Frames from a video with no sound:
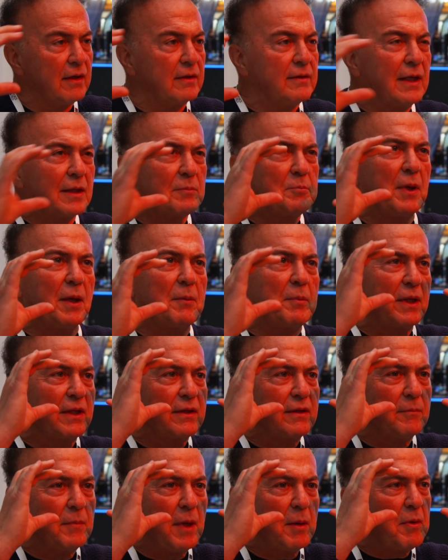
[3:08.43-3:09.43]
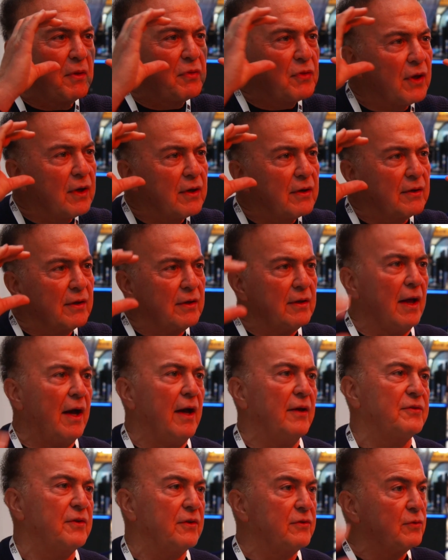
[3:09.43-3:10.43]
not big, but maybe thicker
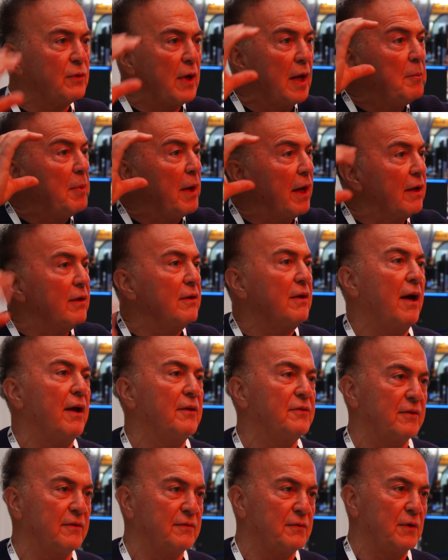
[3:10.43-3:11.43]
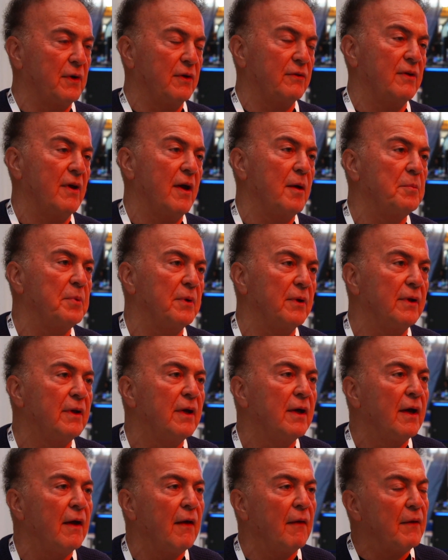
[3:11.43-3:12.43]
glasses, Ray-Ban glasses, for example,
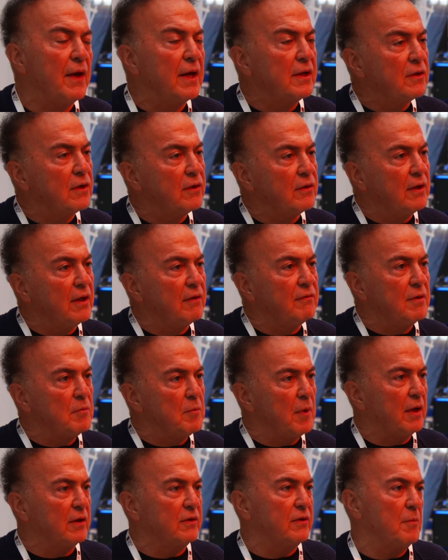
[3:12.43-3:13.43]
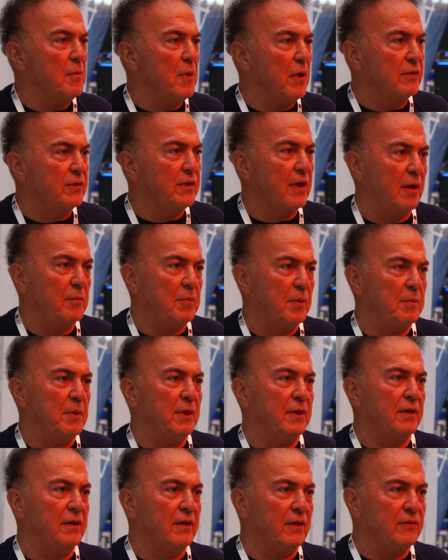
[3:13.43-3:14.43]
that could give you multi-mode
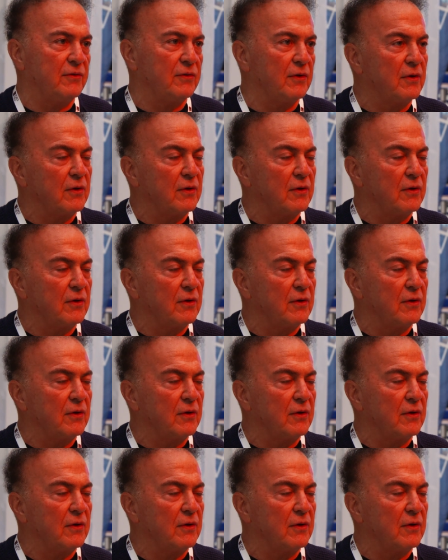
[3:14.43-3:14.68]
capabilities.